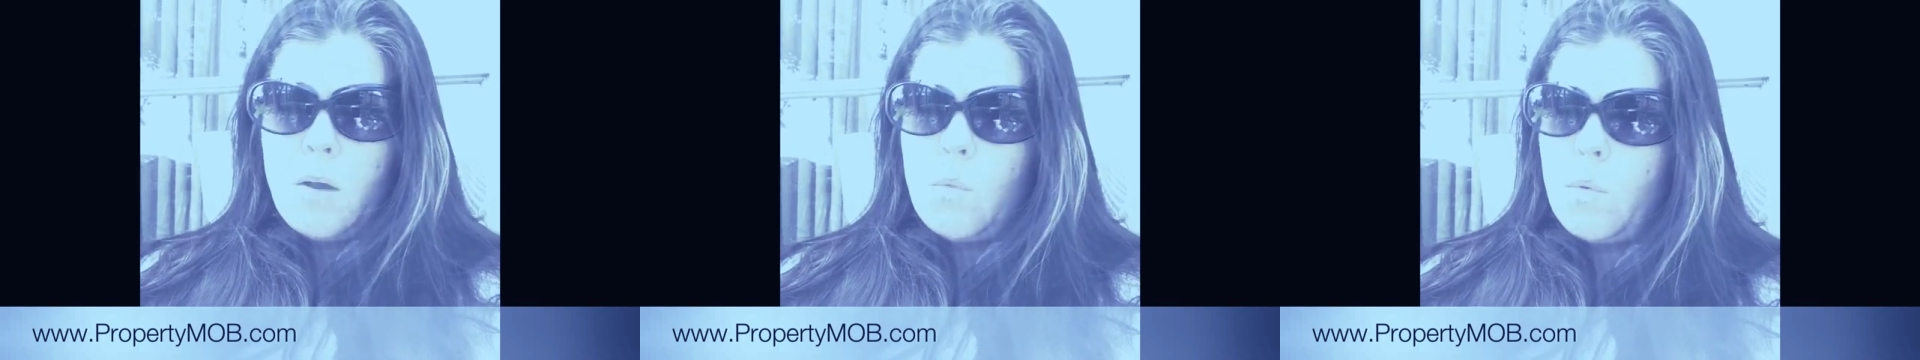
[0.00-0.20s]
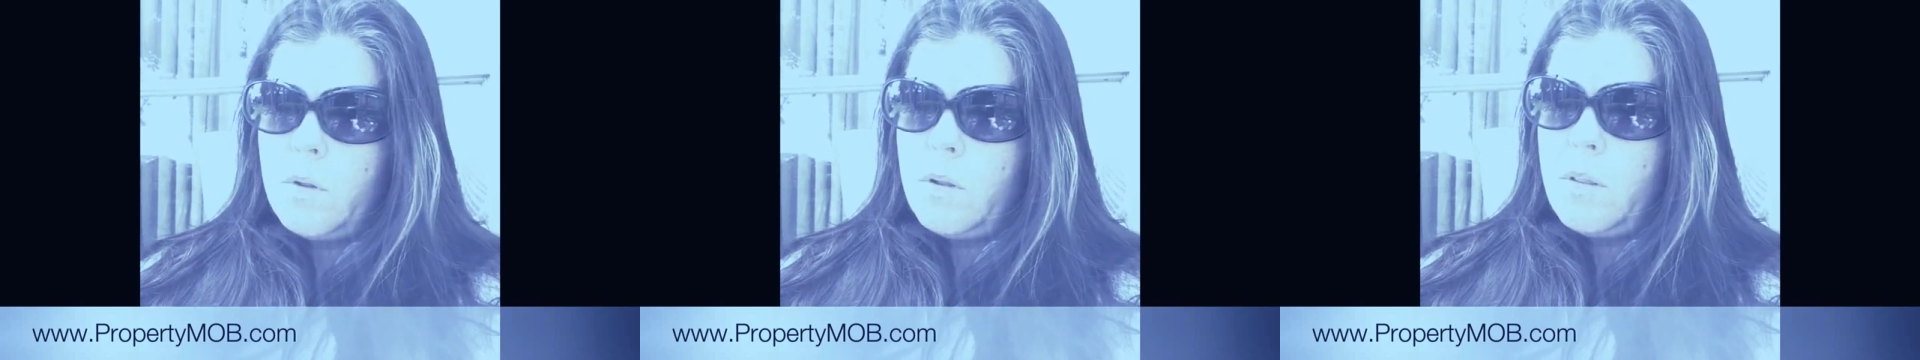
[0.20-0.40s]

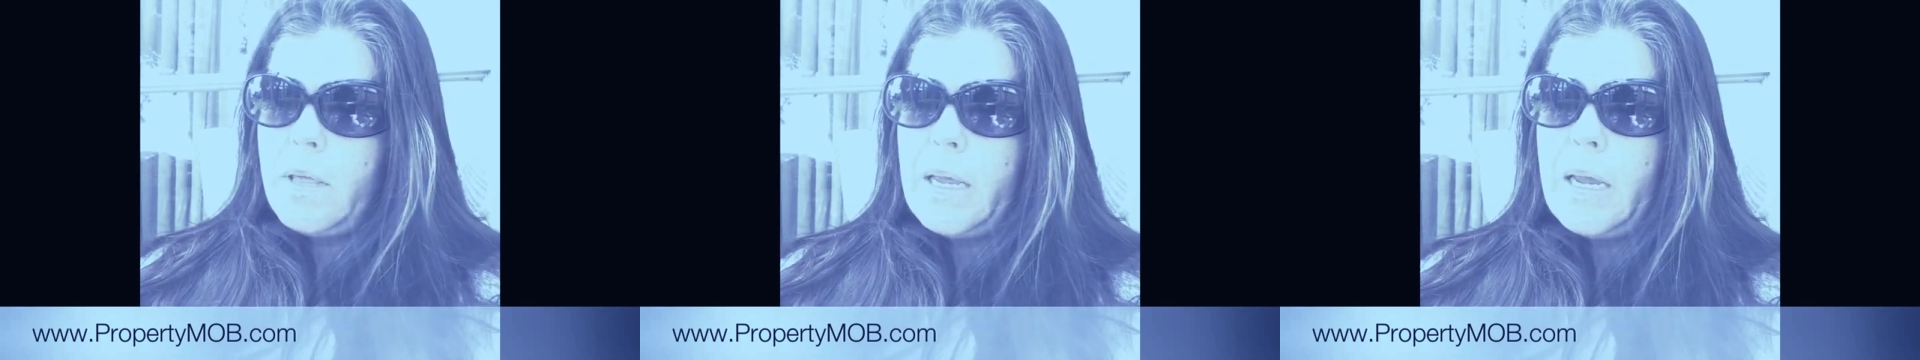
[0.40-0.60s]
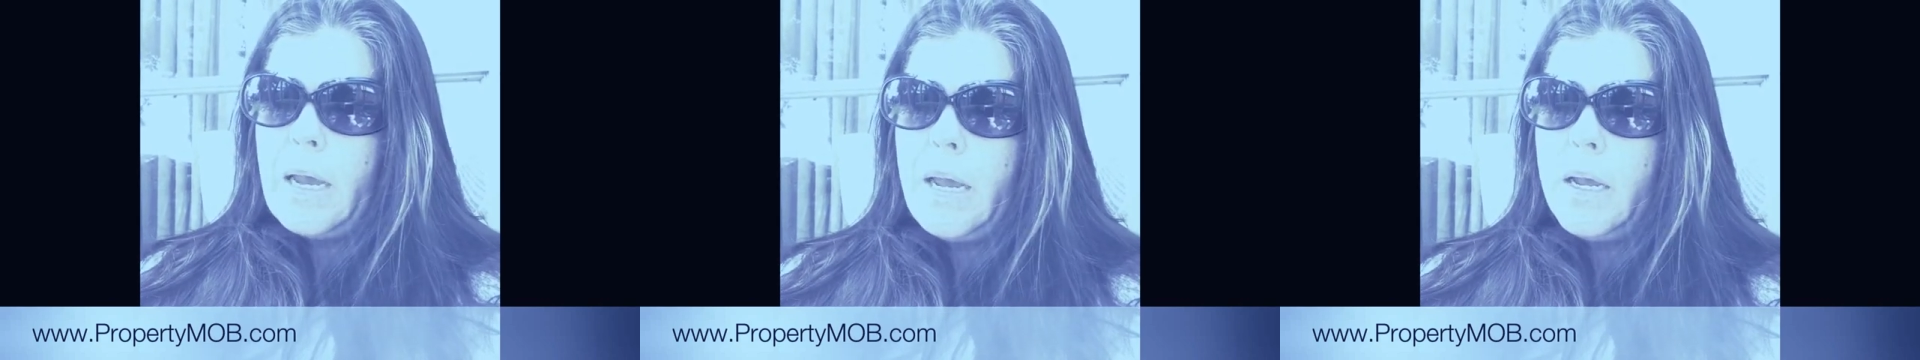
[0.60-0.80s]
Whether
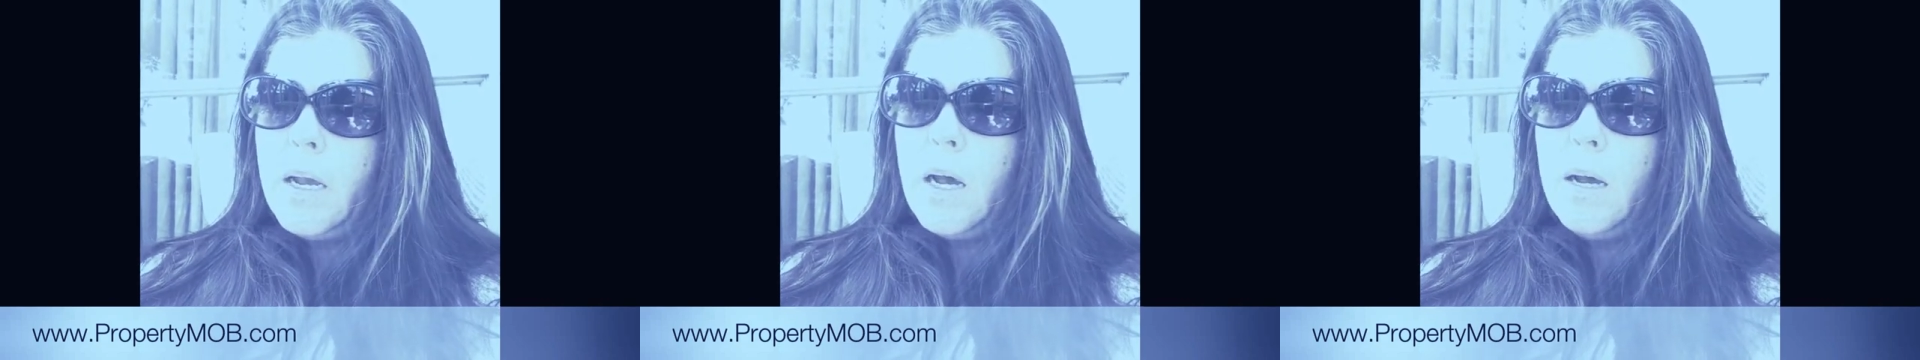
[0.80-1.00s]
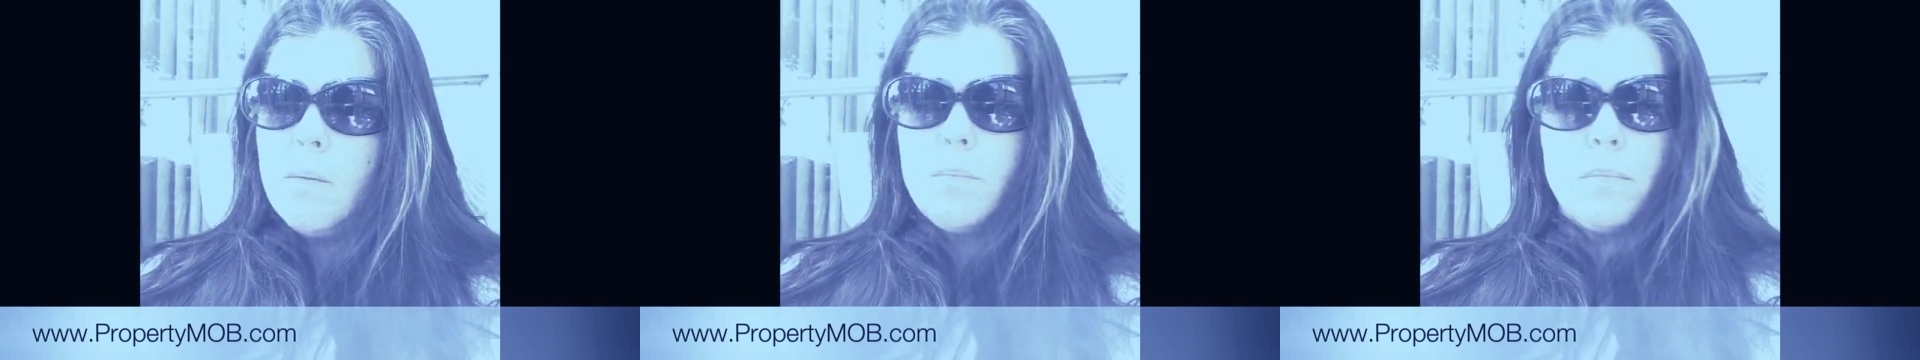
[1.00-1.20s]
they hang
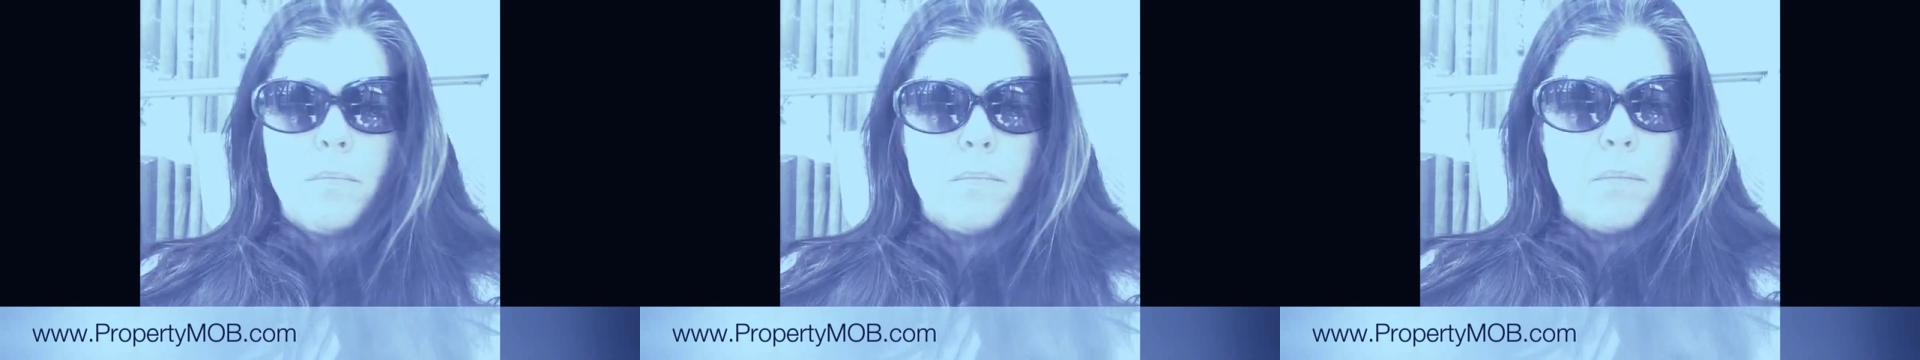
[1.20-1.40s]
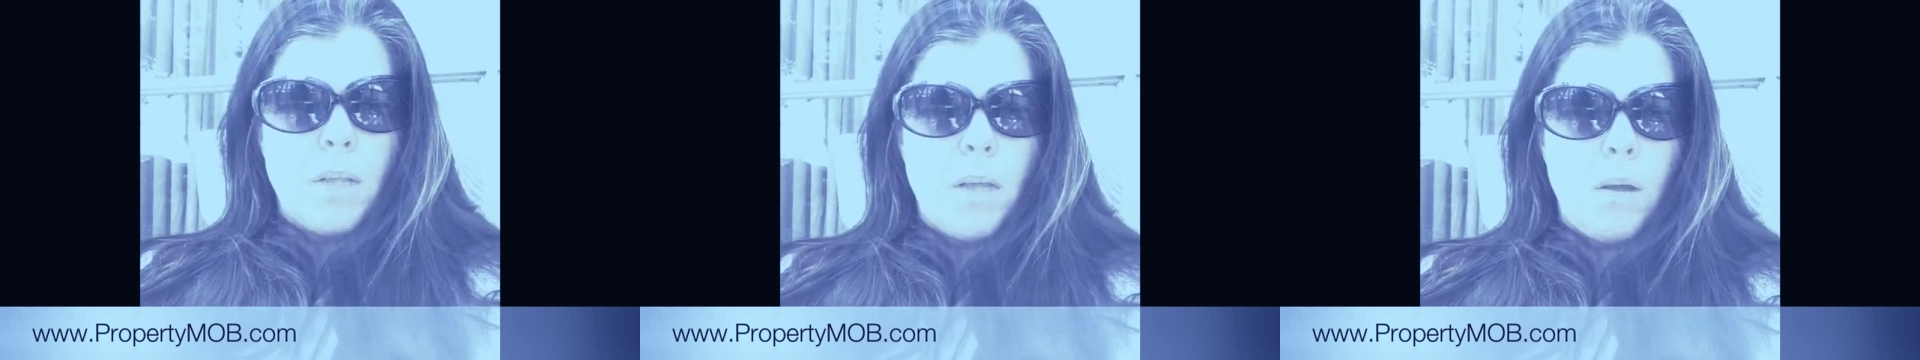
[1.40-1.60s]
up,
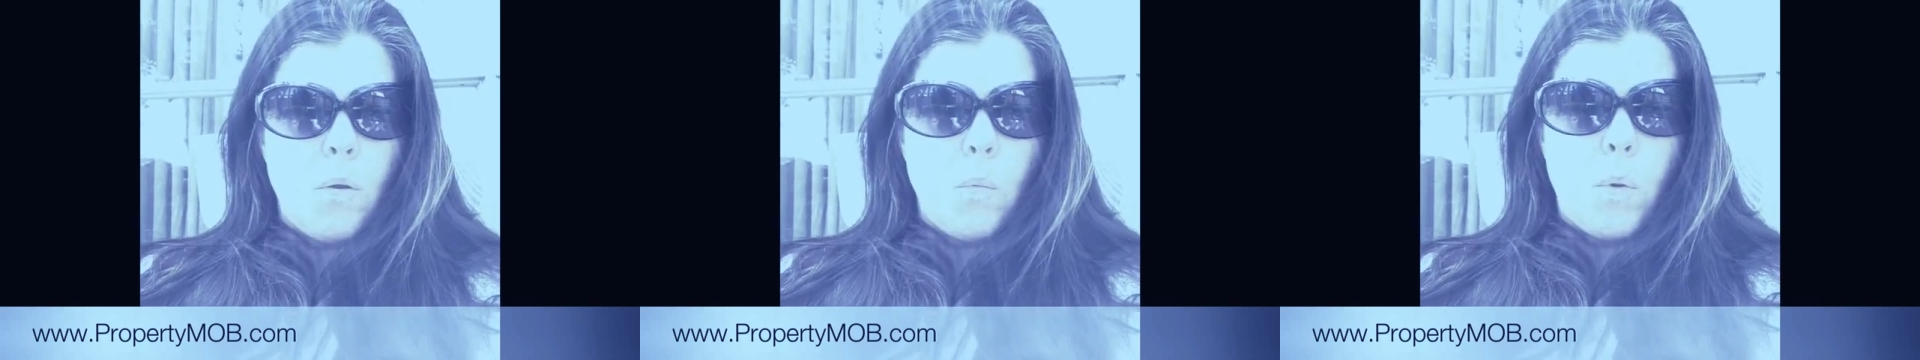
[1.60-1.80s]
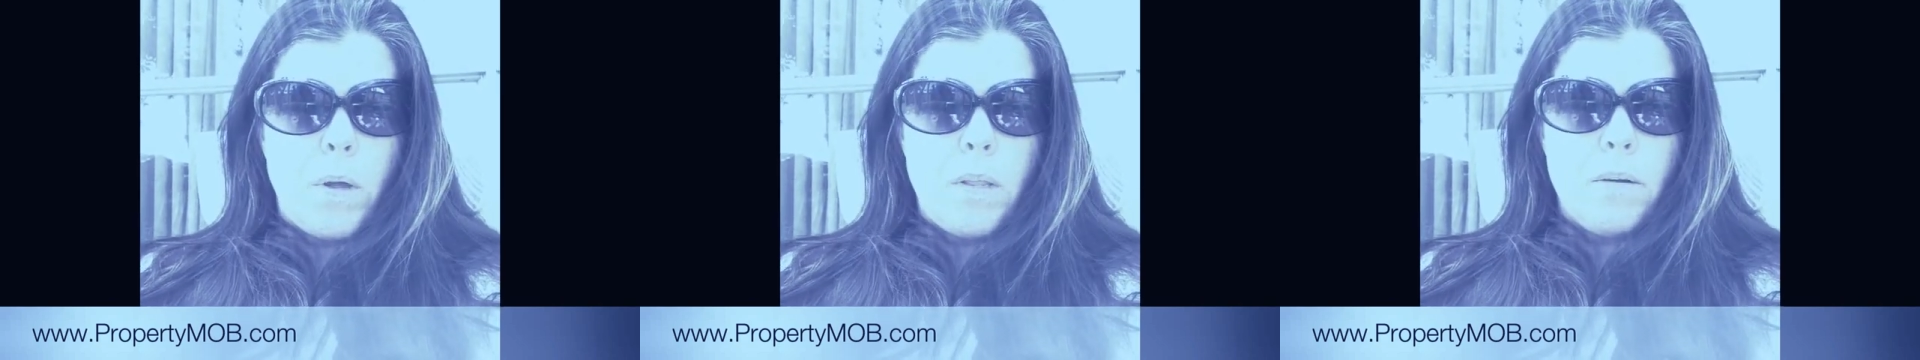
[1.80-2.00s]

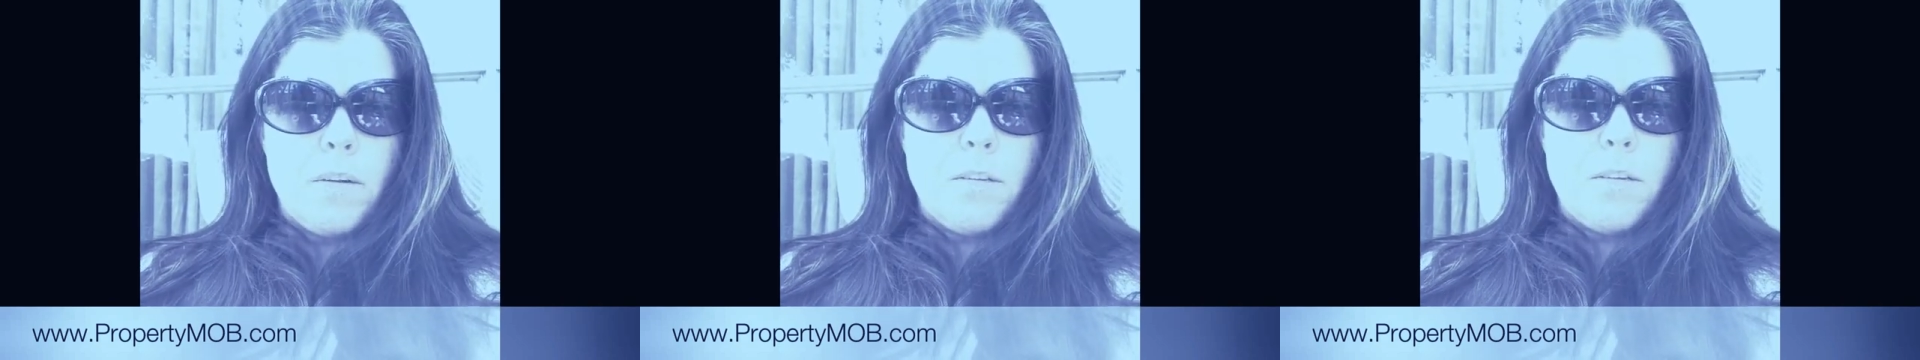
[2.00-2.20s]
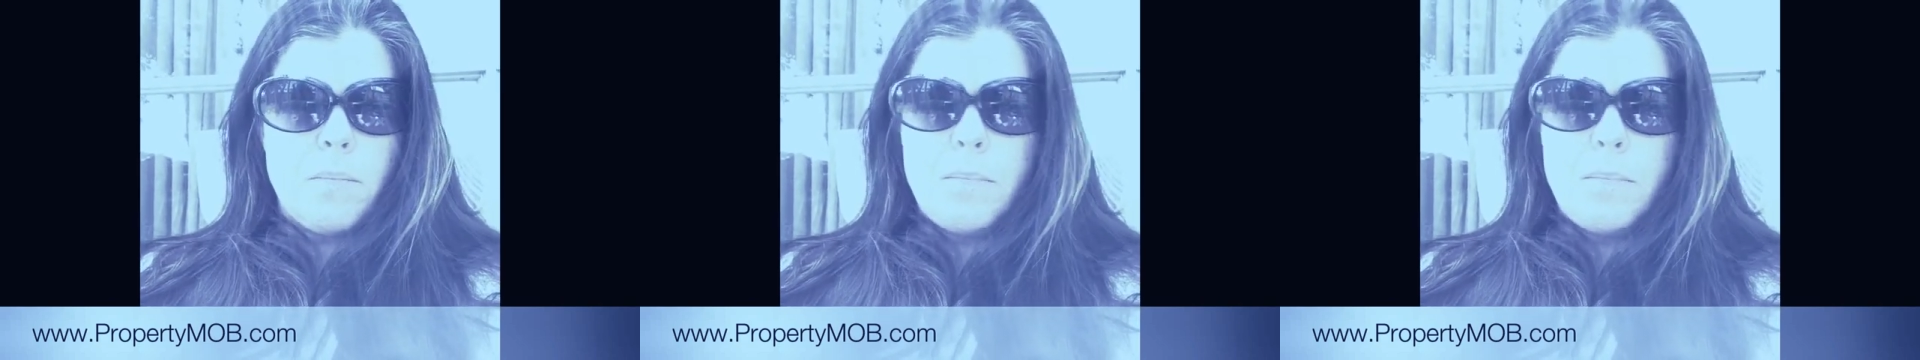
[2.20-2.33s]
whether it's